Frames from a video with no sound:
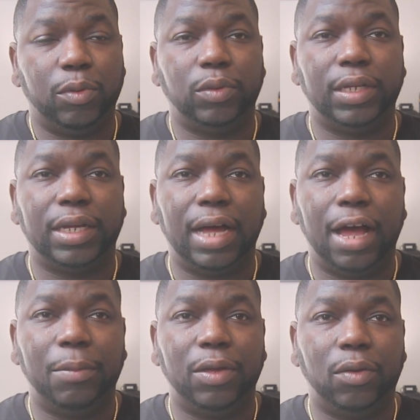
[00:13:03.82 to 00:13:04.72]
who did
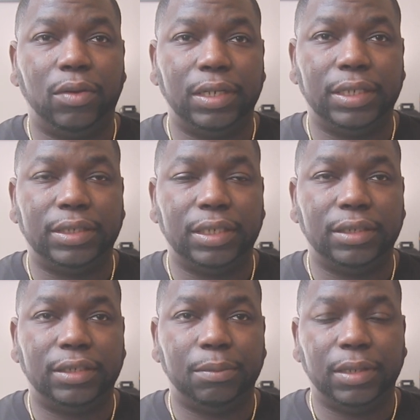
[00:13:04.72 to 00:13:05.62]
comment on this
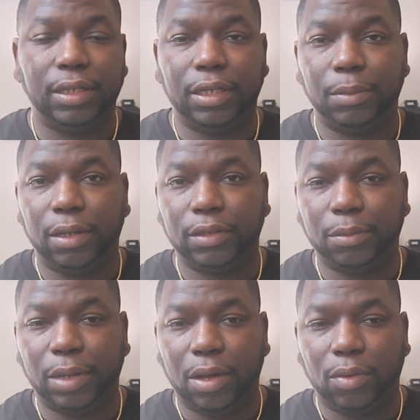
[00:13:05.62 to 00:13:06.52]
and send me emails
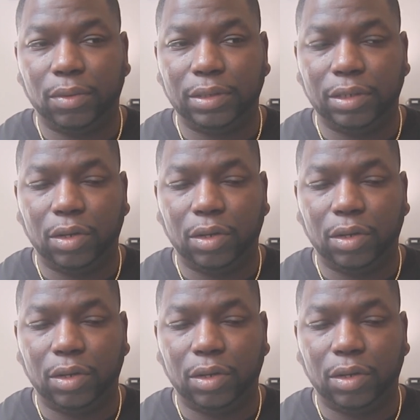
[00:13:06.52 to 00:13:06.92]
about,